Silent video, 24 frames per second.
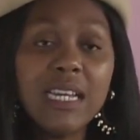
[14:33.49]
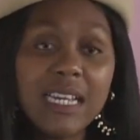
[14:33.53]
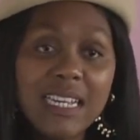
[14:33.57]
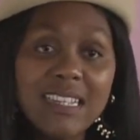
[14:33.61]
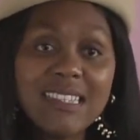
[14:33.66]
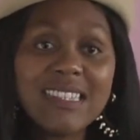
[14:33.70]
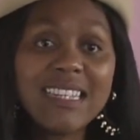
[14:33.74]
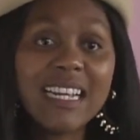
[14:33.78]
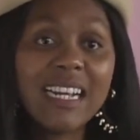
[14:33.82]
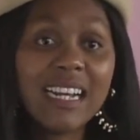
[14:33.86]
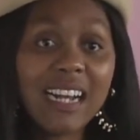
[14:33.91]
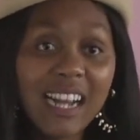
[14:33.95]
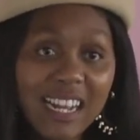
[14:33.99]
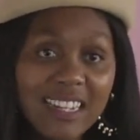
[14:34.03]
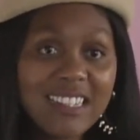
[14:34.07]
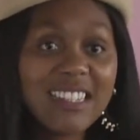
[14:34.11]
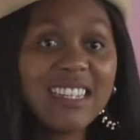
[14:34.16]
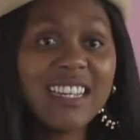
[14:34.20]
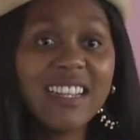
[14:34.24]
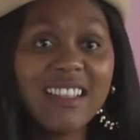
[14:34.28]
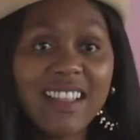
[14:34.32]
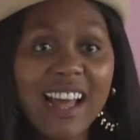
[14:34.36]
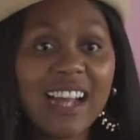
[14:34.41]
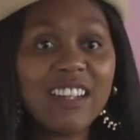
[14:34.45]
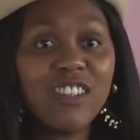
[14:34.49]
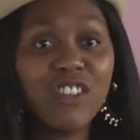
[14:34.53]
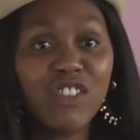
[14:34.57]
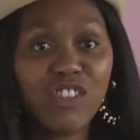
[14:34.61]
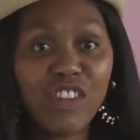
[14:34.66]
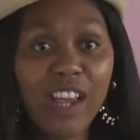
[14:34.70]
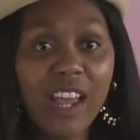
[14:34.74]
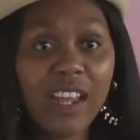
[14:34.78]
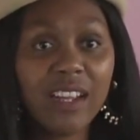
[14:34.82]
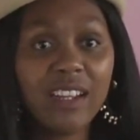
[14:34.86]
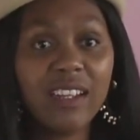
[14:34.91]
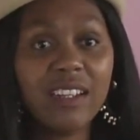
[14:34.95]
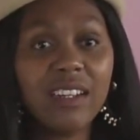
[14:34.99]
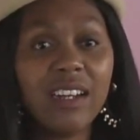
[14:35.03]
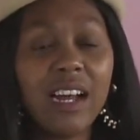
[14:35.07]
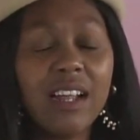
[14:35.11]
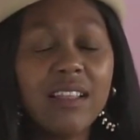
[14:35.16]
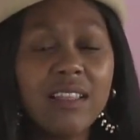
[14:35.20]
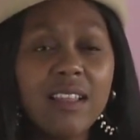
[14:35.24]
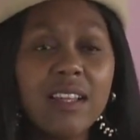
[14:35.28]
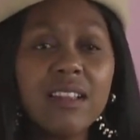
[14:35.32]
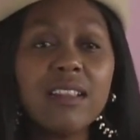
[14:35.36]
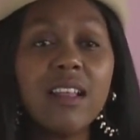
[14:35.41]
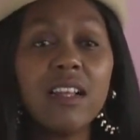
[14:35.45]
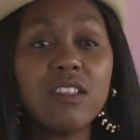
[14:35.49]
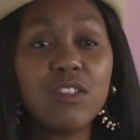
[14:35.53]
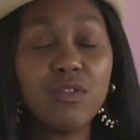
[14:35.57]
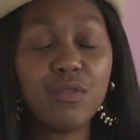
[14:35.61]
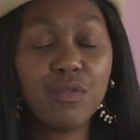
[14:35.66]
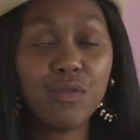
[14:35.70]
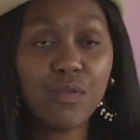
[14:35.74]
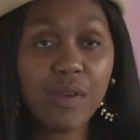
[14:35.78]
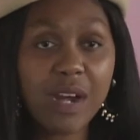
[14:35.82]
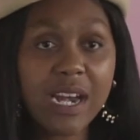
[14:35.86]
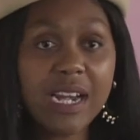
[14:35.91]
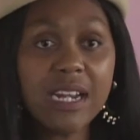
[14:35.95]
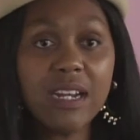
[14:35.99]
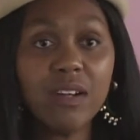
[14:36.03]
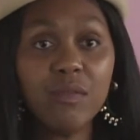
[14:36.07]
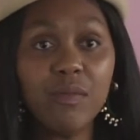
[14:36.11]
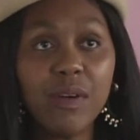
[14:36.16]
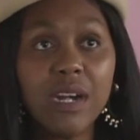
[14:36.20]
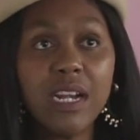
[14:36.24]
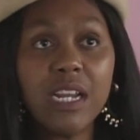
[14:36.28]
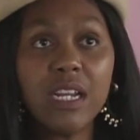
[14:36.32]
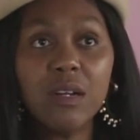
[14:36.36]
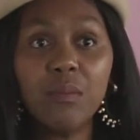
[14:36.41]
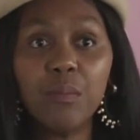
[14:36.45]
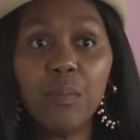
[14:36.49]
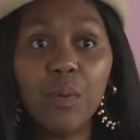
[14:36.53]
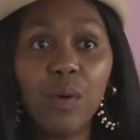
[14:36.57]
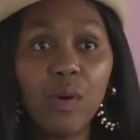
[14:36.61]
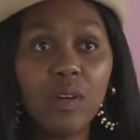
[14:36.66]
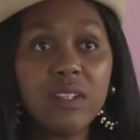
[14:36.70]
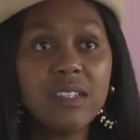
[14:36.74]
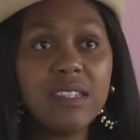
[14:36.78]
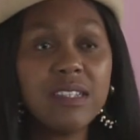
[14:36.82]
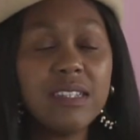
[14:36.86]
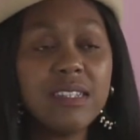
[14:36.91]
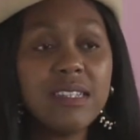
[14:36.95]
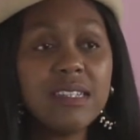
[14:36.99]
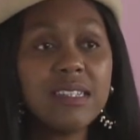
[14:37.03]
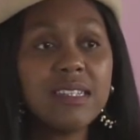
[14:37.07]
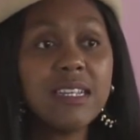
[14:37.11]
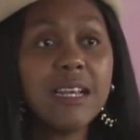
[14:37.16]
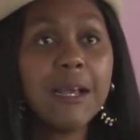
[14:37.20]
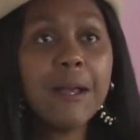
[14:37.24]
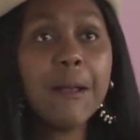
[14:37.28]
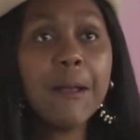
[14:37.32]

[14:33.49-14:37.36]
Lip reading: is cutting that check. I think that's really, really important.